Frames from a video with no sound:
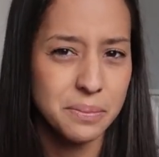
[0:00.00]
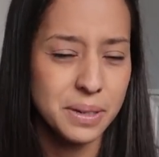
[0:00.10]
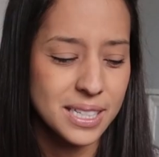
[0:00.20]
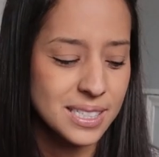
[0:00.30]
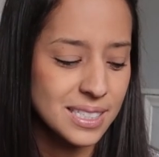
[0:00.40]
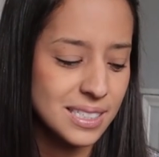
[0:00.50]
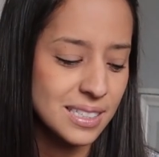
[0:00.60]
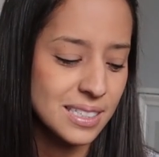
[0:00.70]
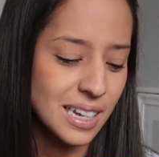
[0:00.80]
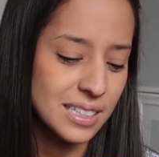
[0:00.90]
pieces,
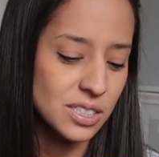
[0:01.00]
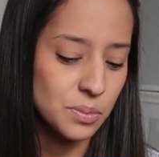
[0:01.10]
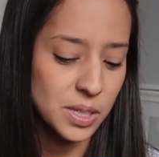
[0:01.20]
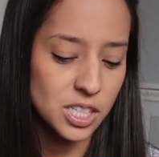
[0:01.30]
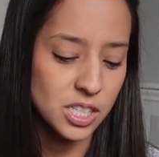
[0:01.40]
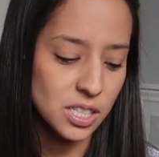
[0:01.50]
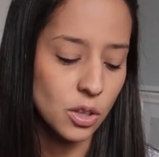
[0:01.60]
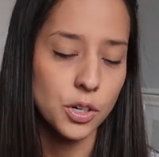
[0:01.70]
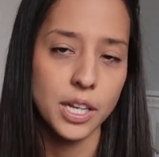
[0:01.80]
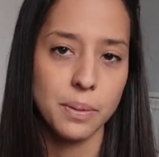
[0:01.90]
not so much just
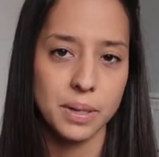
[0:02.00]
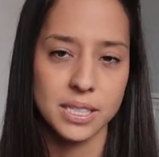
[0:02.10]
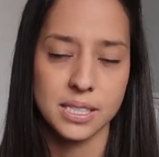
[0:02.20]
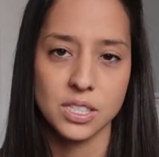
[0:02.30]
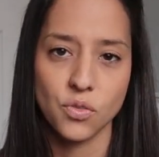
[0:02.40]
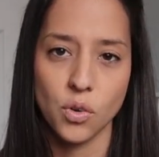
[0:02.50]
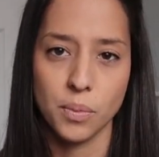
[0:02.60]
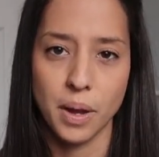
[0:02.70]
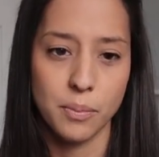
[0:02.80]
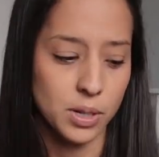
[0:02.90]
learning pieces for
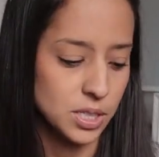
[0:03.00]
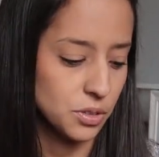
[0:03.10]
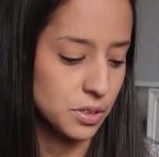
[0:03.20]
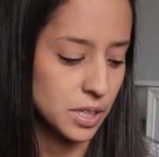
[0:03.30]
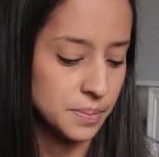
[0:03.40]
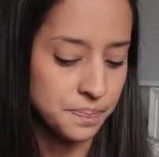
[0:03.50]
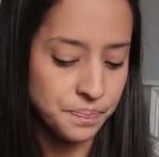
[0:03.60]
my preschooler.